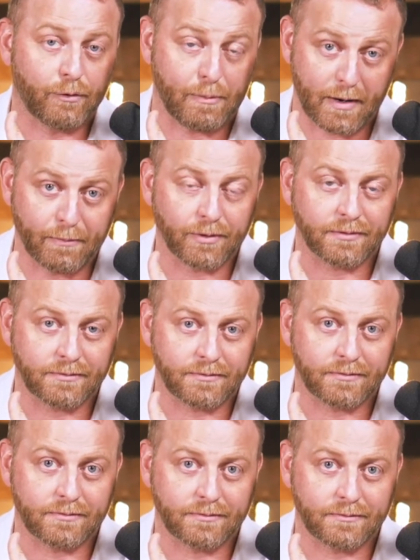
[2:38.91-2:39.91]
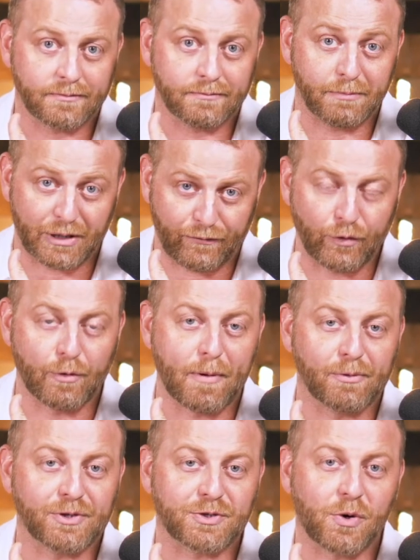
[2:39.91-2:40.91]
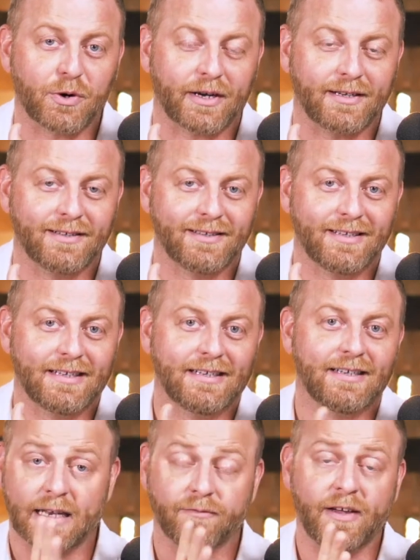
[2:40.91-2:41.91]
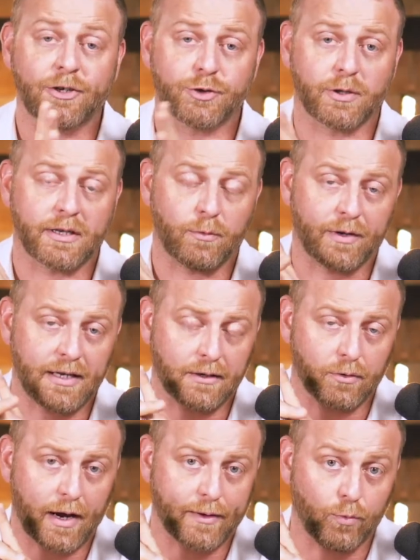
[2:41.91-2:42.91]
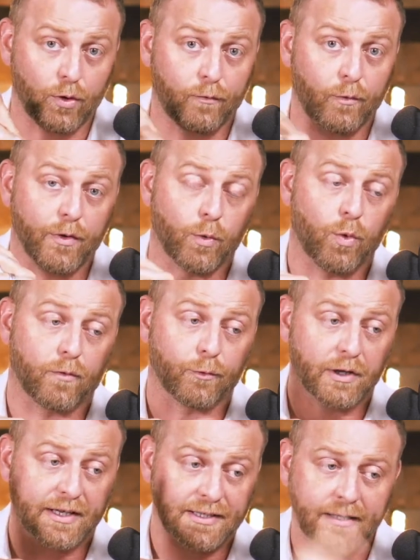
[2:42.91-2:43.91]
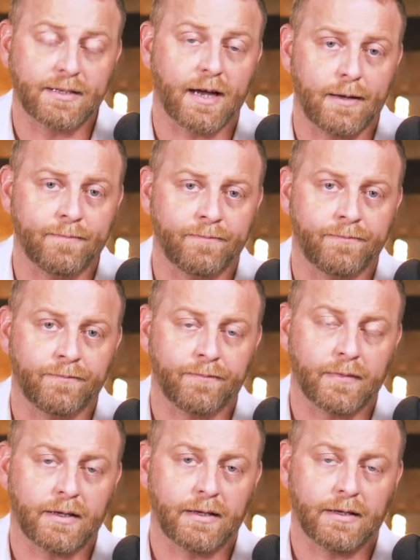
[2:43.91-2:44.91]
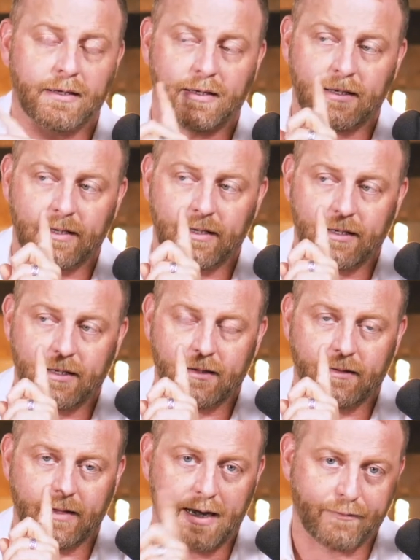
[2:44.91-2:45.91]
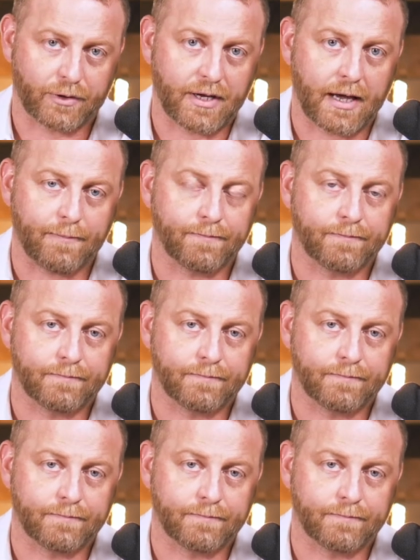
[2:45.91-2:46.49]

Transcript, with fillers: Remember? Many of you remember the story. And eventually, when he cried wolf, when the wolf really did come, they never came.